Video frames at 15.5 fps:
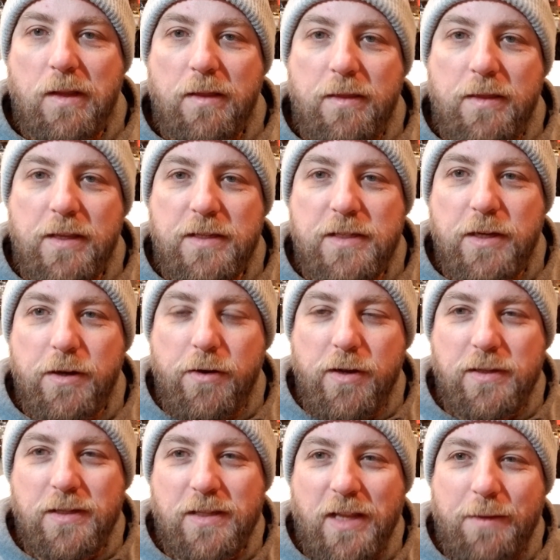This
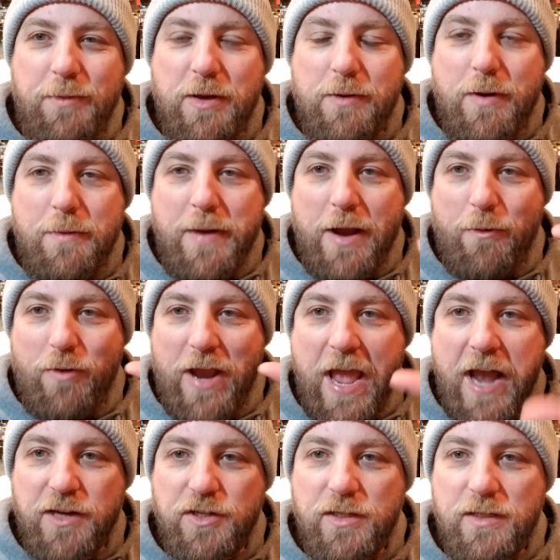series is going to be about my
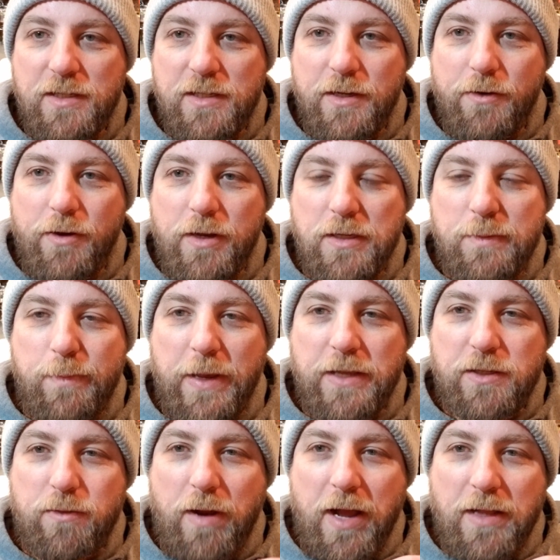reaction series
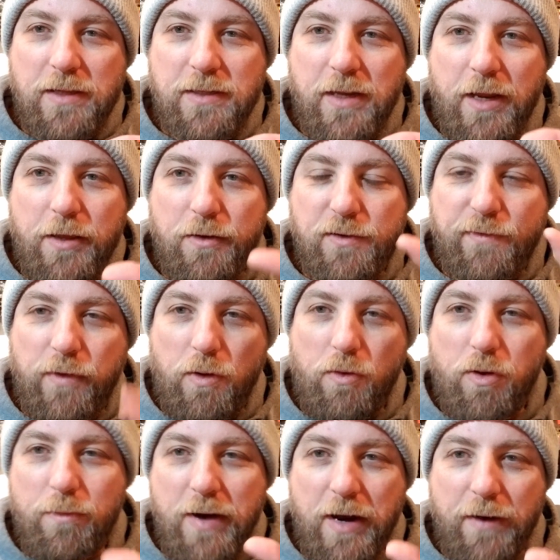based rods that I use fluoro
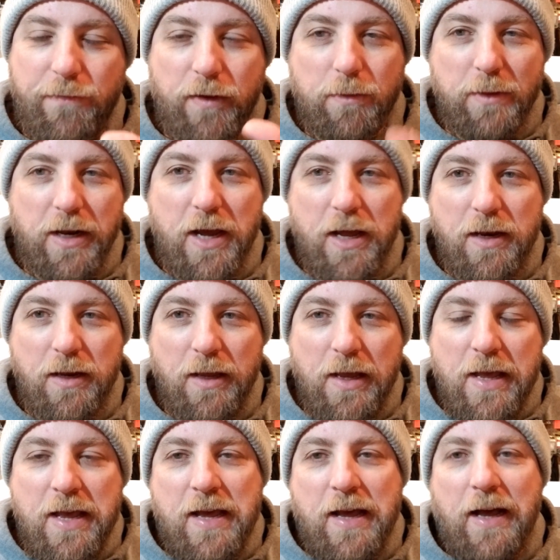and monofilament
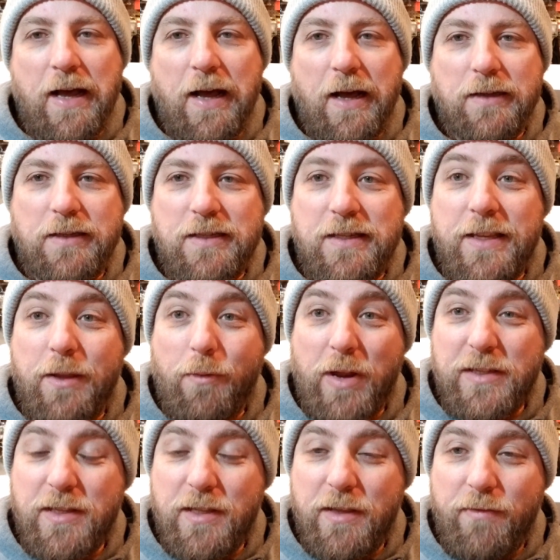on. To see the
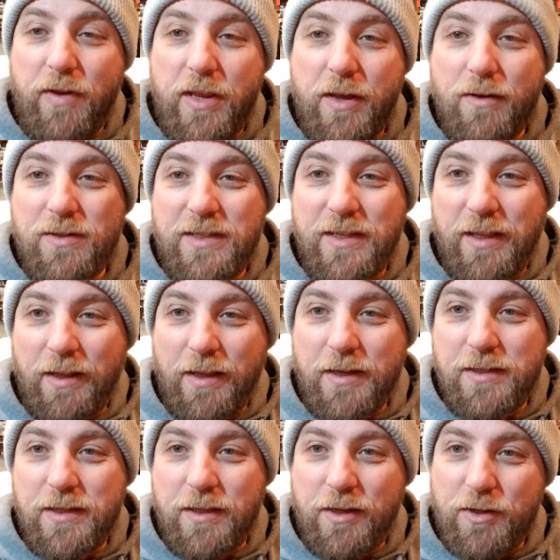rest of the videos, see the
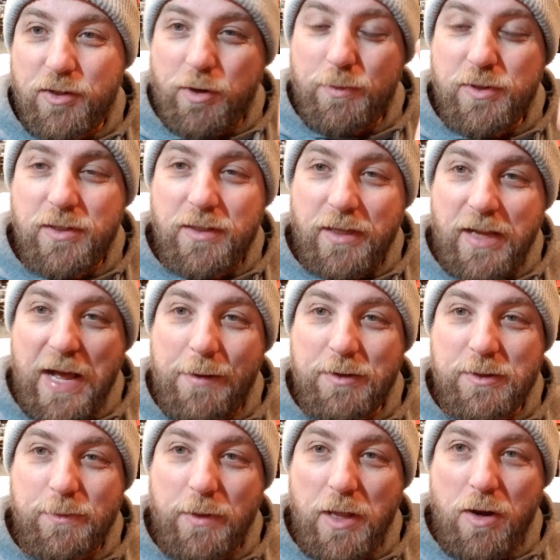links in the descriptions in the comments
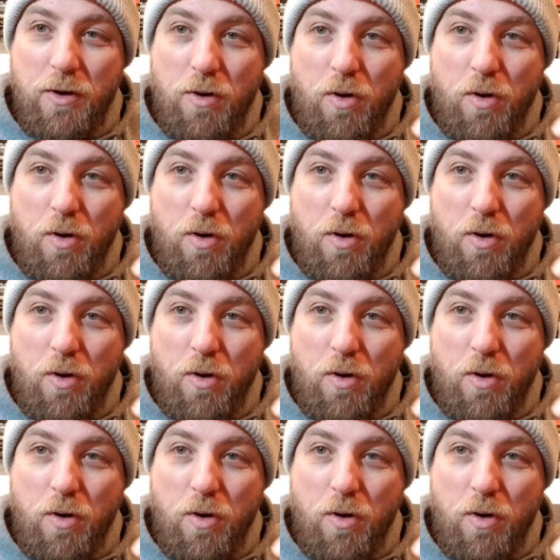below